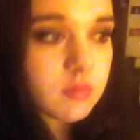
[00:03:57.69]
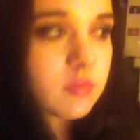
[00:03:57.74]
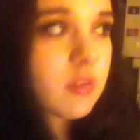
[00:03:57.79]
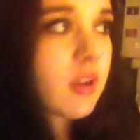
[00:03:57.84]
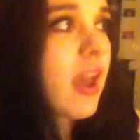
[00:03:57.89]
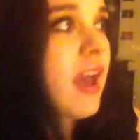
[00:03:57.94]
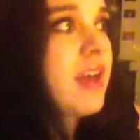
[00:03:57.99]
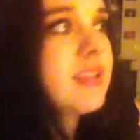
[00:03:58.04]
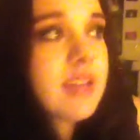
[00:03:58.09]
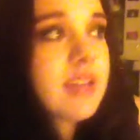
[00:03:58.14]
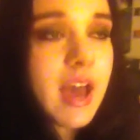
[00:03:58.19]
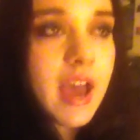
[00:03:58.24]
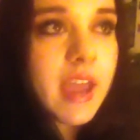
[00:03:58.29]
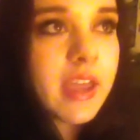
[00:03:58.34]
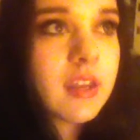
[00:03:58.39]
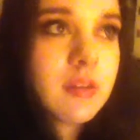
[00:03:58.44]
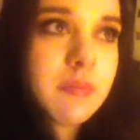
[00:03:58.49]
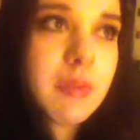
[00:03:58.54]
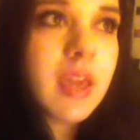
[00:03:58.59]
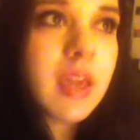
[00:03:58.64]
has
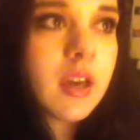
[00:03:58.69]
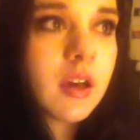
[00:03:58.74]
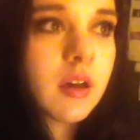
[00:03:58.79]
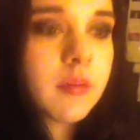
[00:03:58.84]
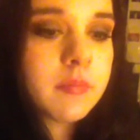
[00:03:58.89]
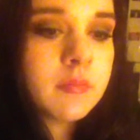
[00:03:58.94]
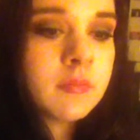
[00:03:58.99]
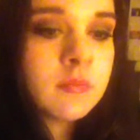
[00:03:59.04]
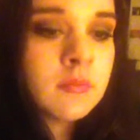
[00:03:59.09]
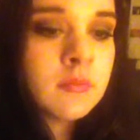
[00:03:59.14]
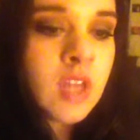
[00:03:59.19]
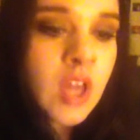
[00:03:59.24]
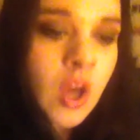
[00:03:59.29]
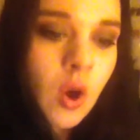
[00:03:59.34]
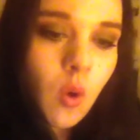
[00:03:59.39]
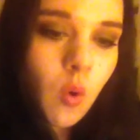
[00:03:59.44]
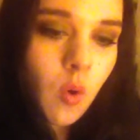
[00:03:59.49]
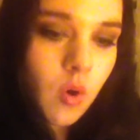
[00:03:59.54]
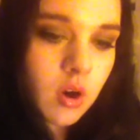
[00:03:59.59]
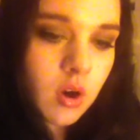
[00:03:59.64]
high-end makeup.
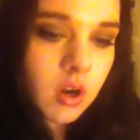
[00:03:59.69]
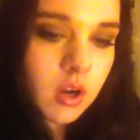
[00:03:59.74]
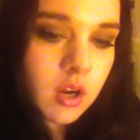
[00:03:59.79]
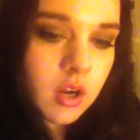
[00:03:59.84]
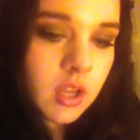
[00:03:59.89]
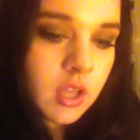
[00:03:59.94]
Or